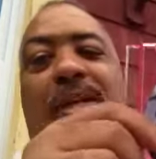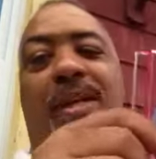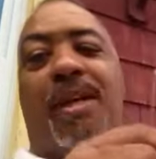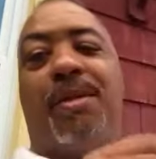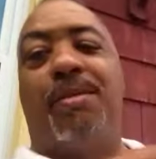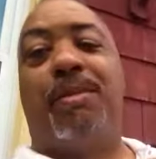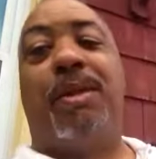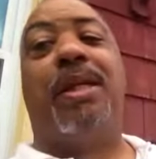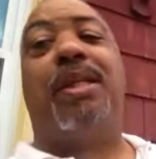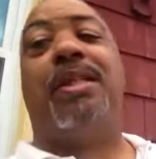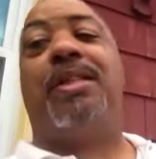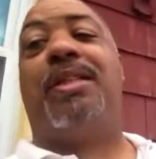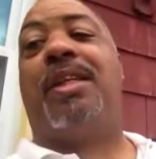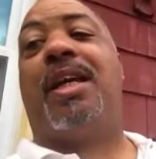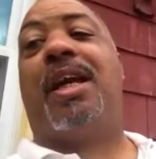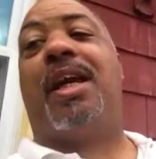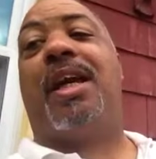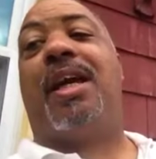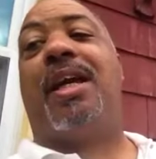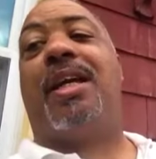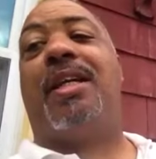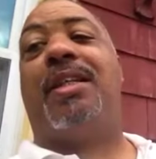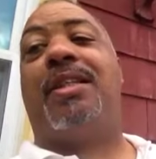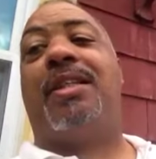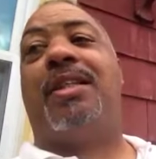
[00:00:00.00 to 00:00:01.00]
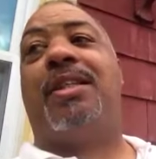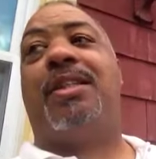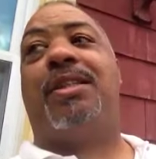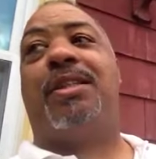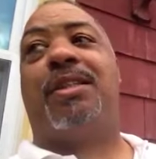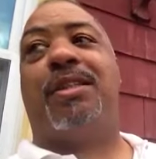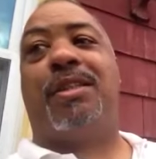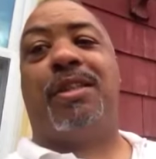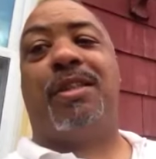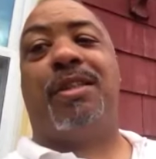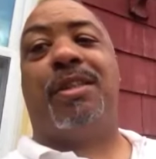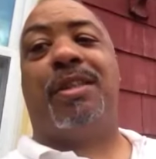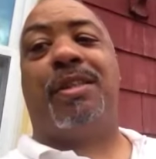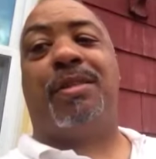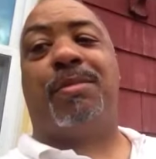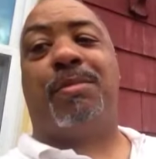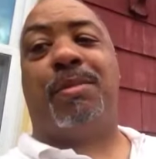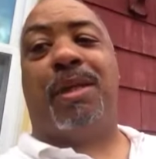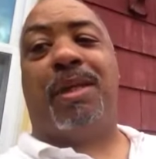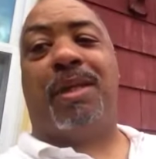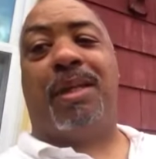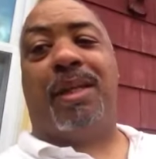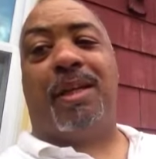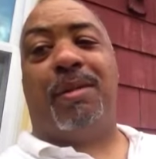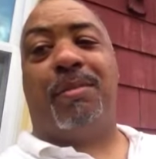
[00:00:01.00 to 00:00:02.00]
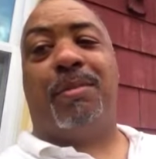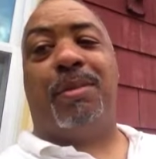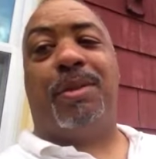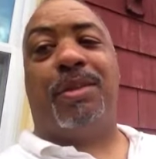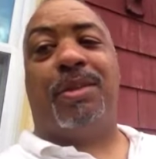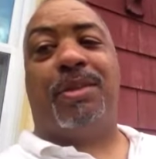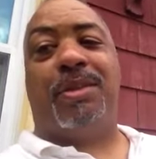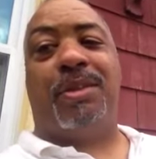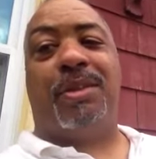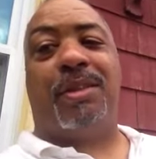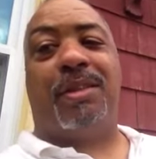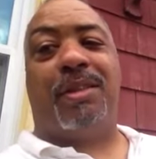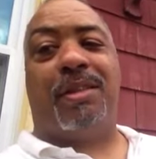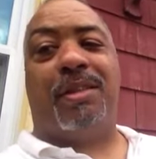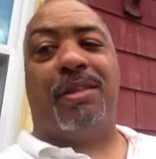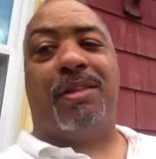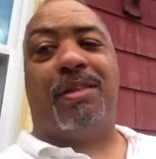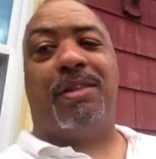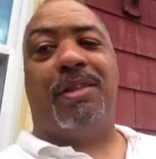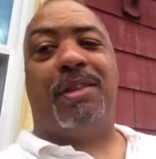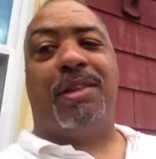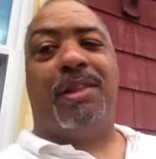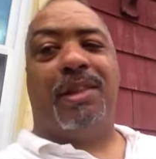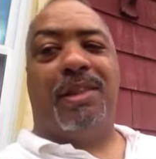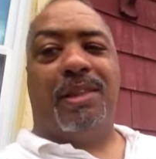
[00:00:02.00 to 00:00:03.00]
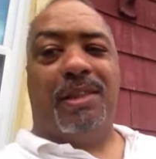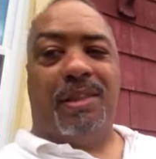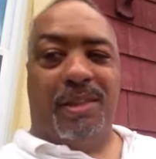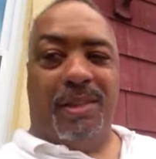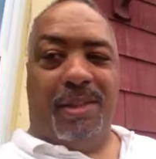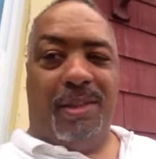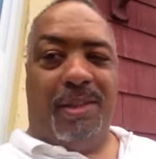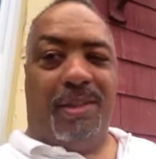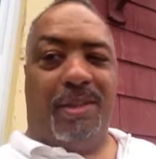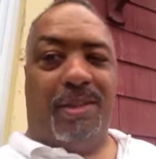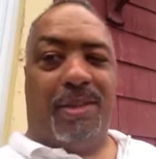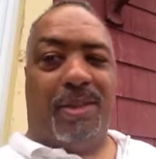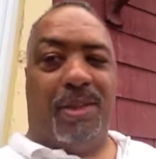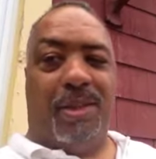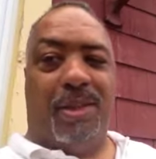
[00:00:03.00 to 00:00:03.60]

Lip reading: I'm not shy. It's just my neighbors, So